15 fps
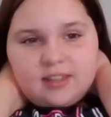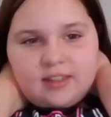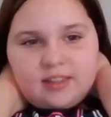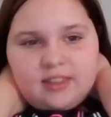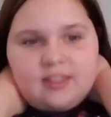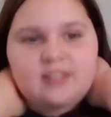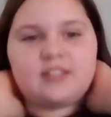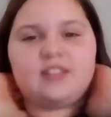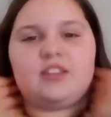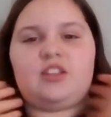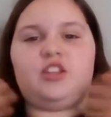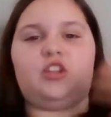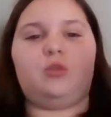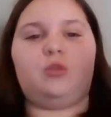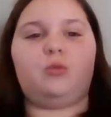He is like
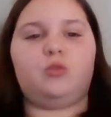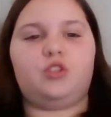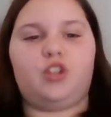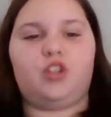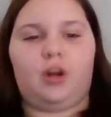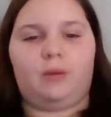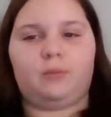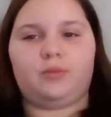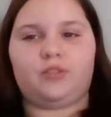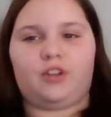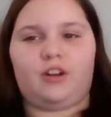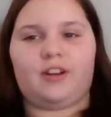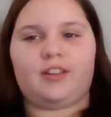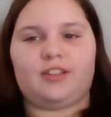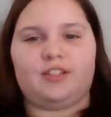this huge
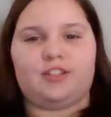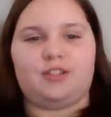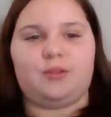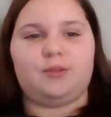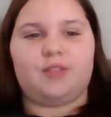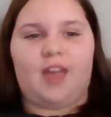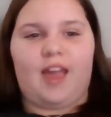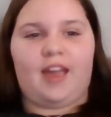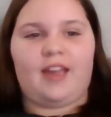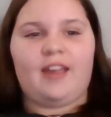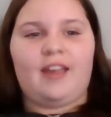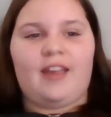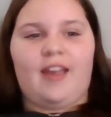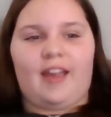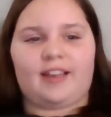dump truck and this huge
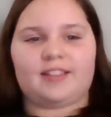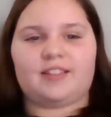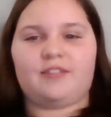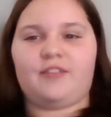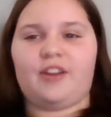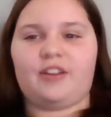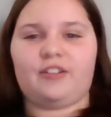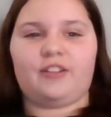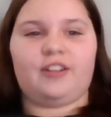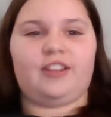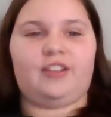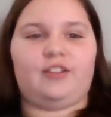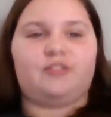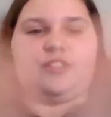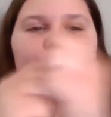e
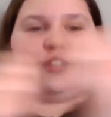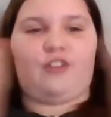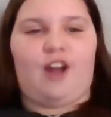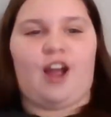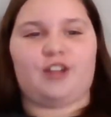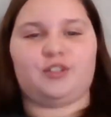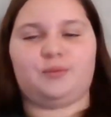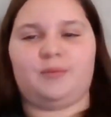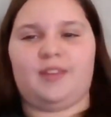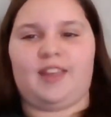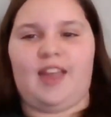excavator and he loves to crash